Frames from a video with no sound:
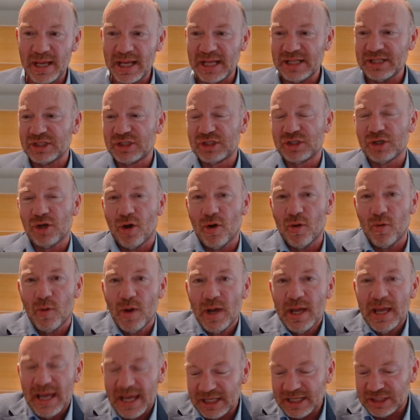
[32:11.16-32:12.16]
And so
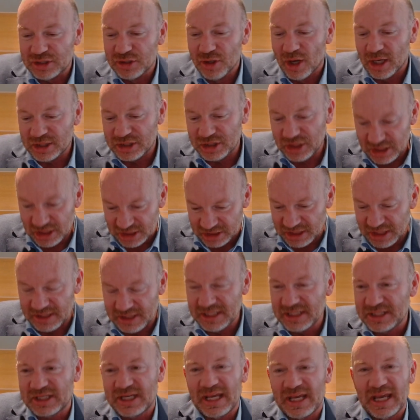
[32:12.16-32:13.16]
it's not just in
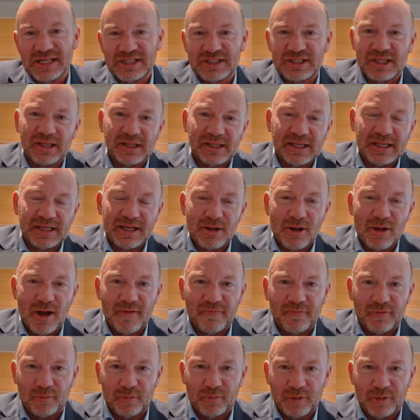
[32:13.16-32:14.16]
this case that they didn't
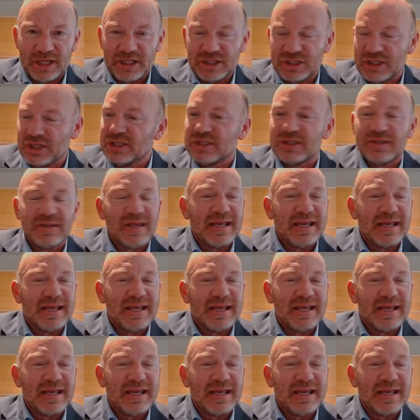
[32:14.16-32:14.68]
offer reasons.